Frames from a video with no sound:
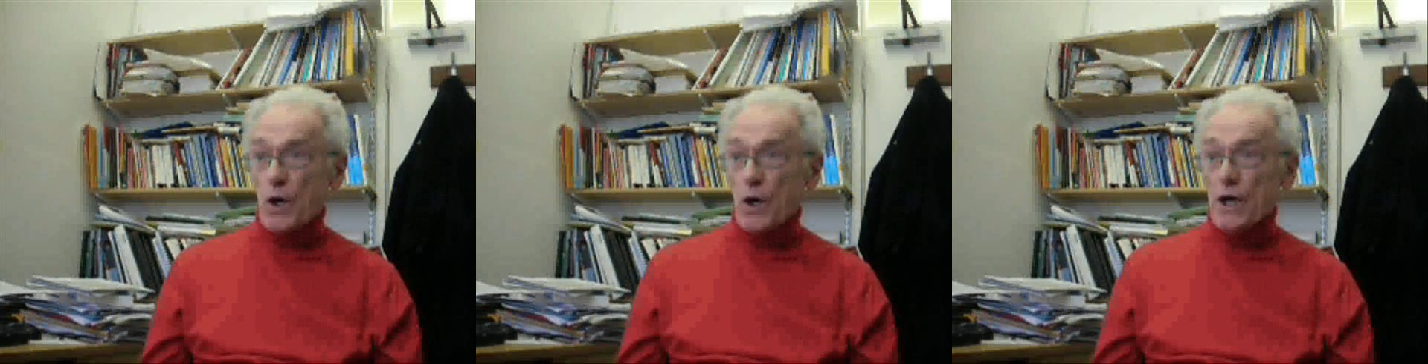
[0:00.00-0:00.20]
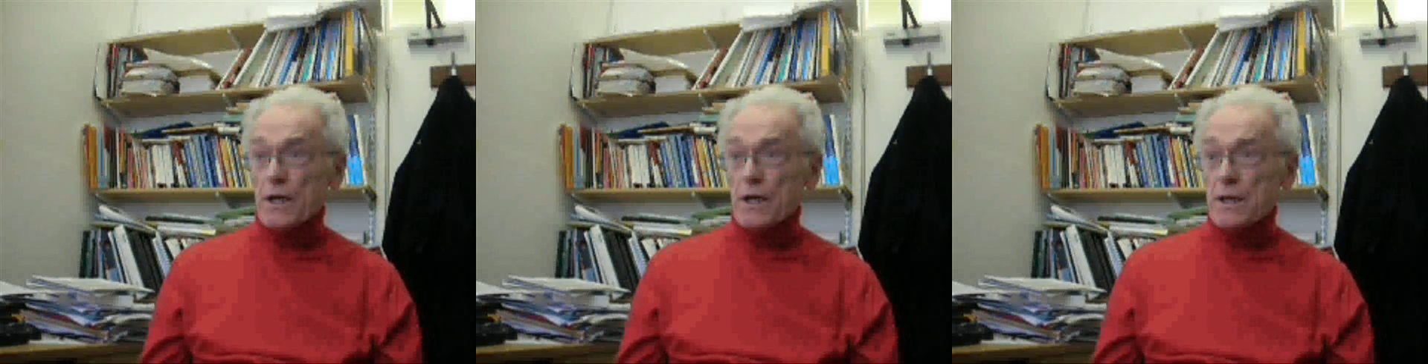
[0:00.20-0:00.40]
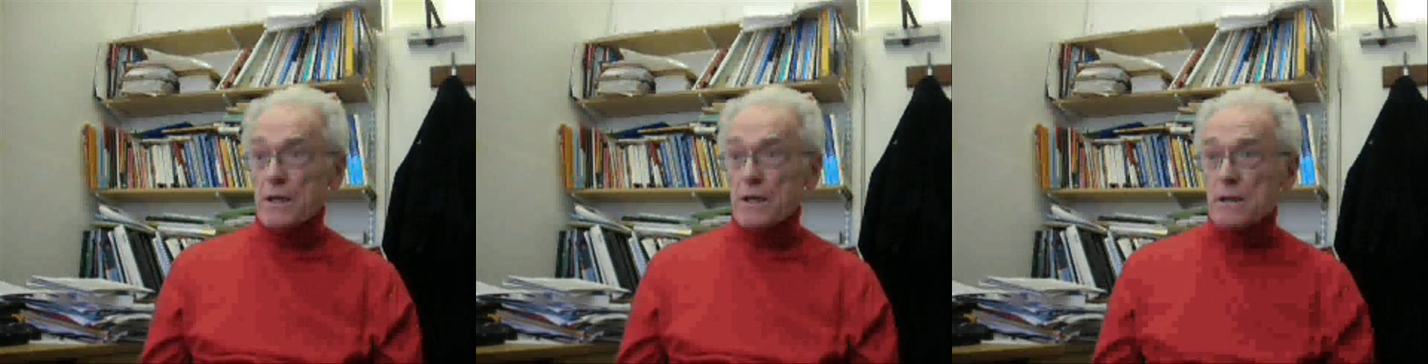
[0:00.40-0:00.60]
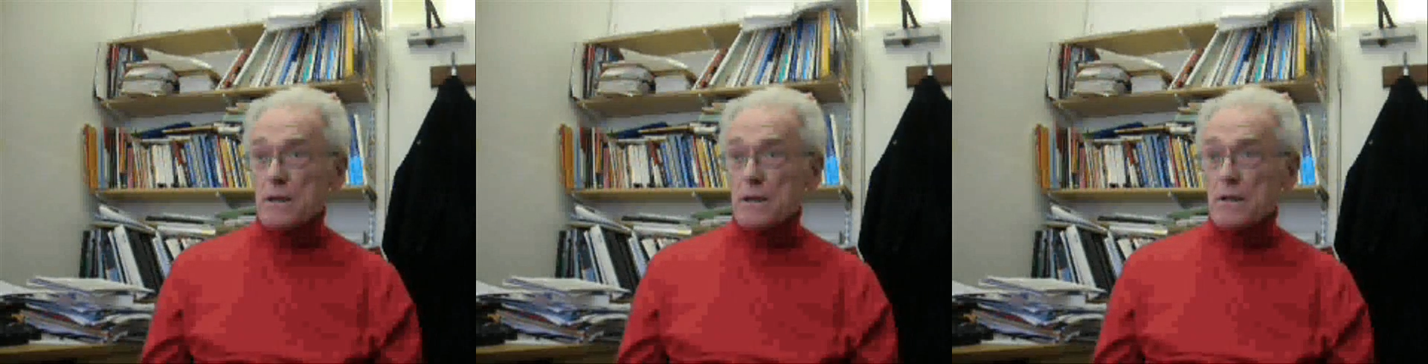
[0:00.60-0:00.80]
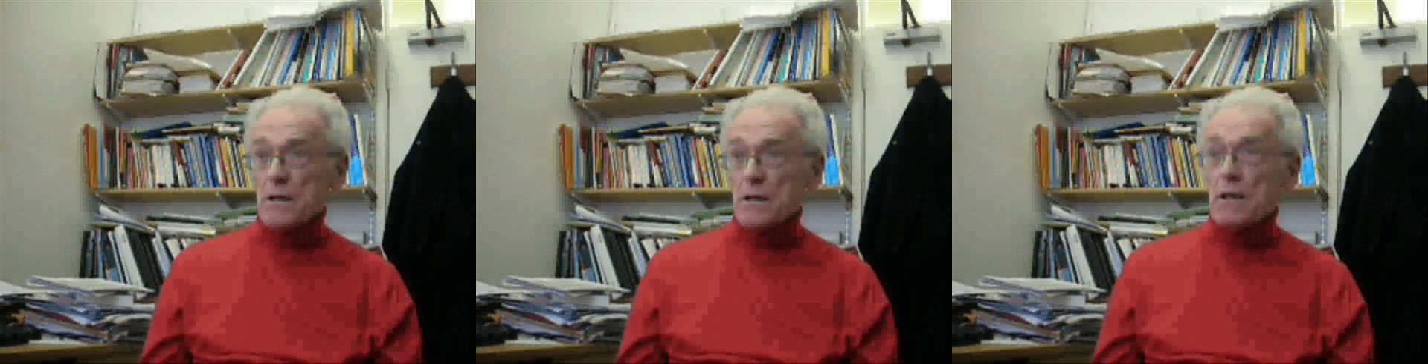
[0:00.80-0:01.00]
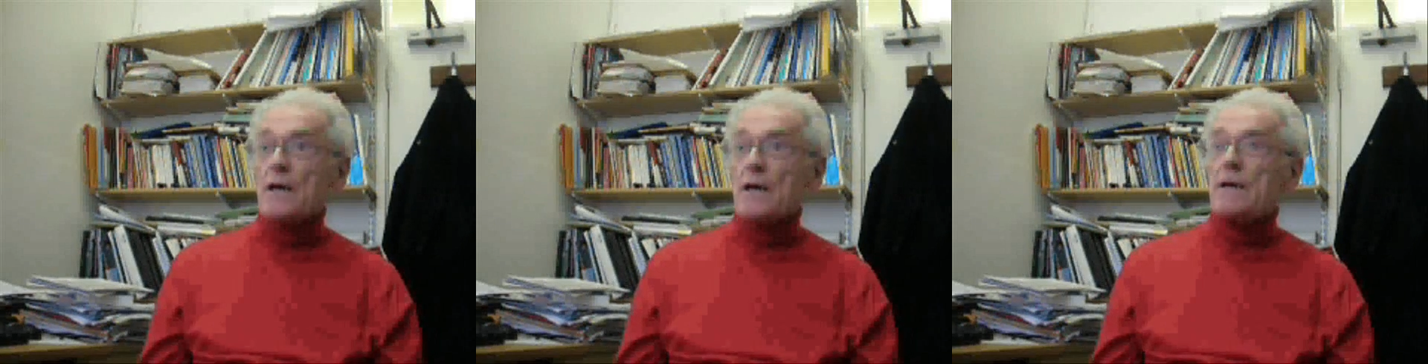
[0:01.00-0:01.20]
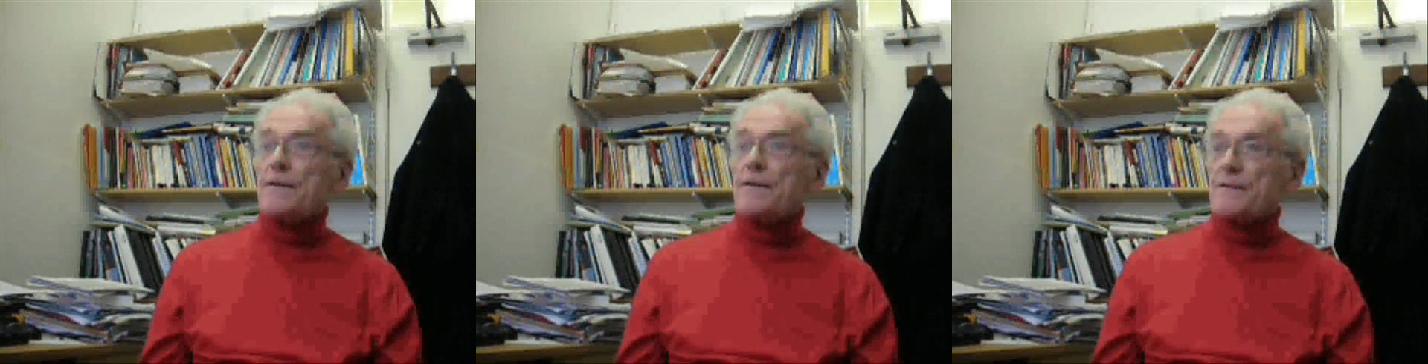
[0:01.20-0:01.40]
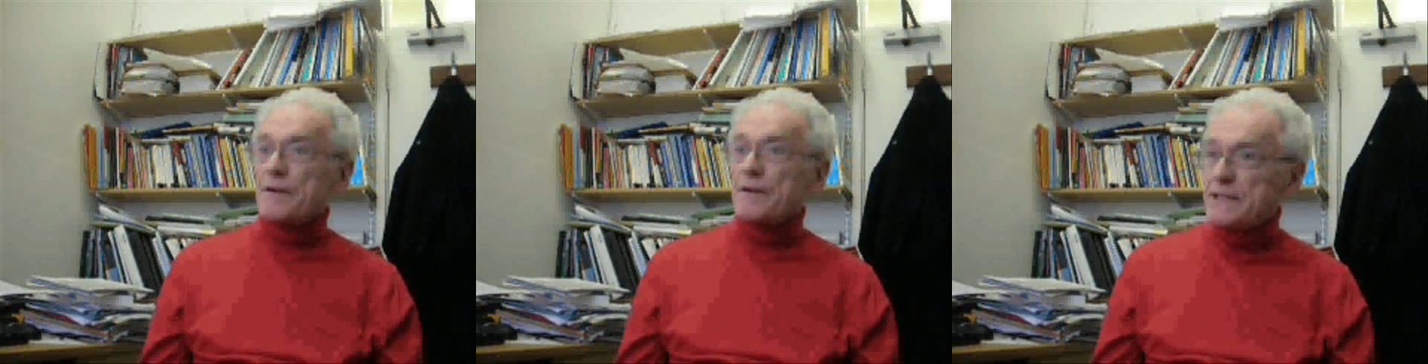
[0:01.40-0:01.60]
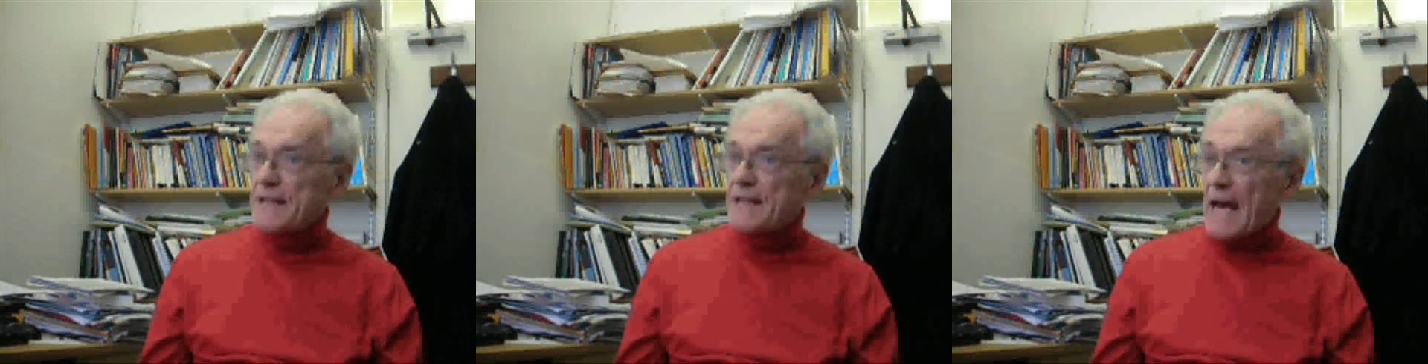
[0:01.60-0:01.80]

work. There is